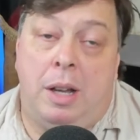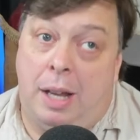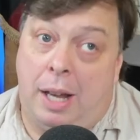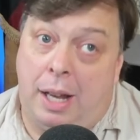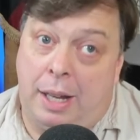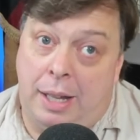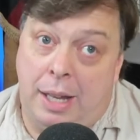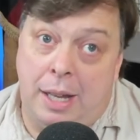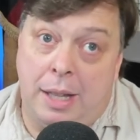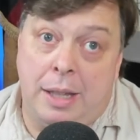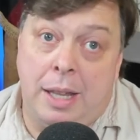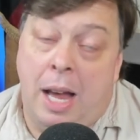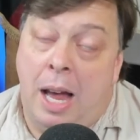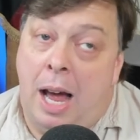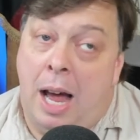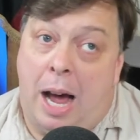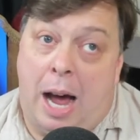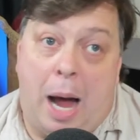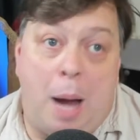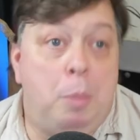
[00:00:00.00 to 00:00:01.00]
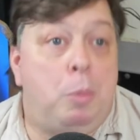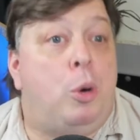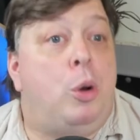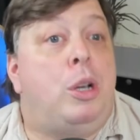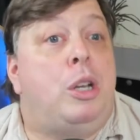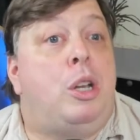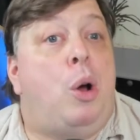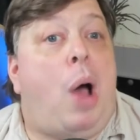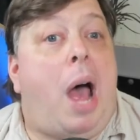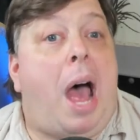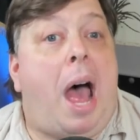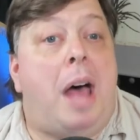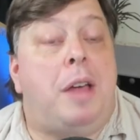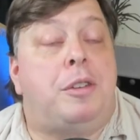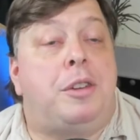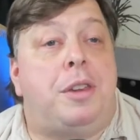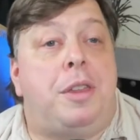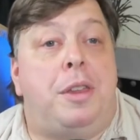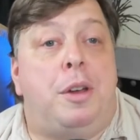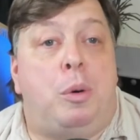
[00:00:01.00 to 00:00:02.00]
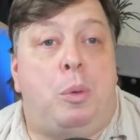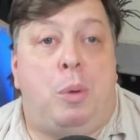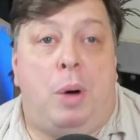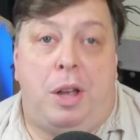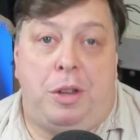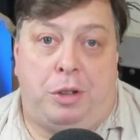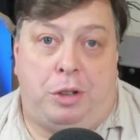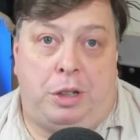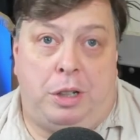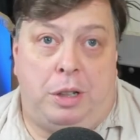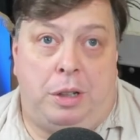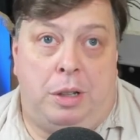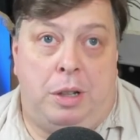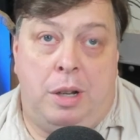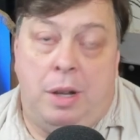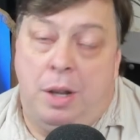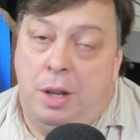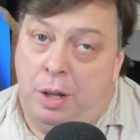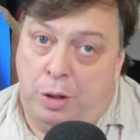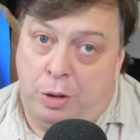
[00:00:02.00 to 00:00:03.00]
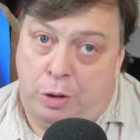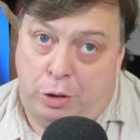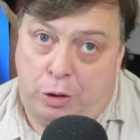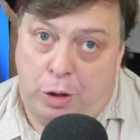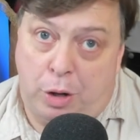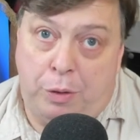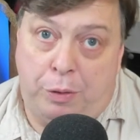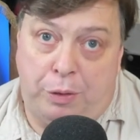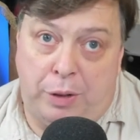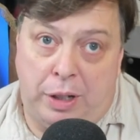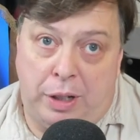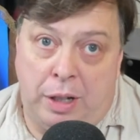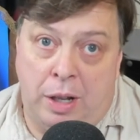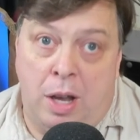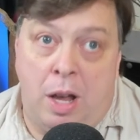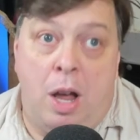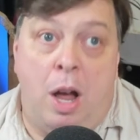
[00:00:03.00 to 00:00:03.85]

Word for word: Again, I'm going to ask the question Sophie,